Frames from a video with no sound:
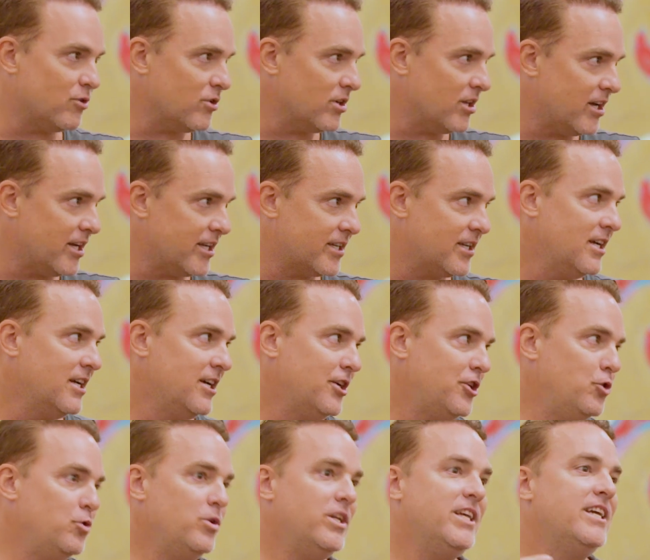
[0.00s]
or like
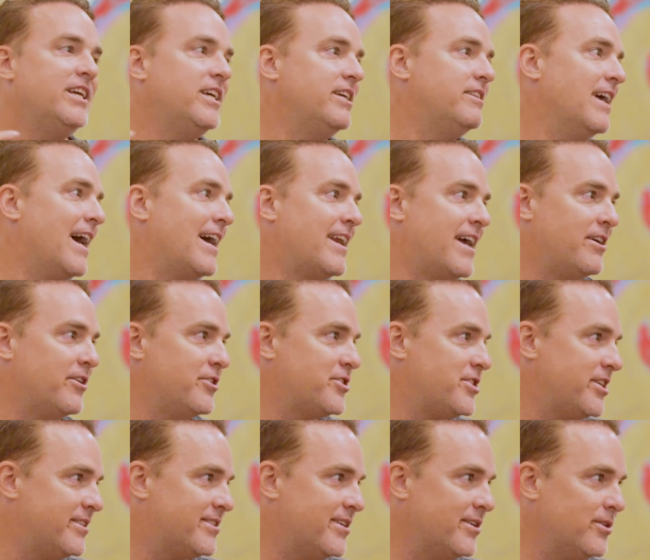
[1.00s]
you need that
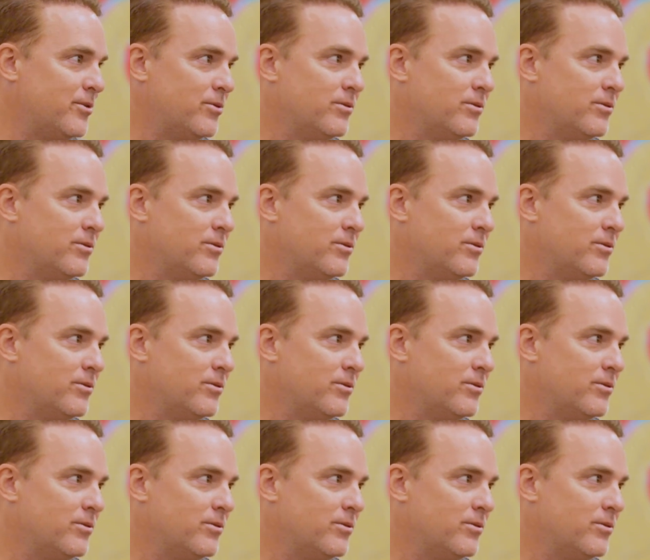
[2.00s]
energy too.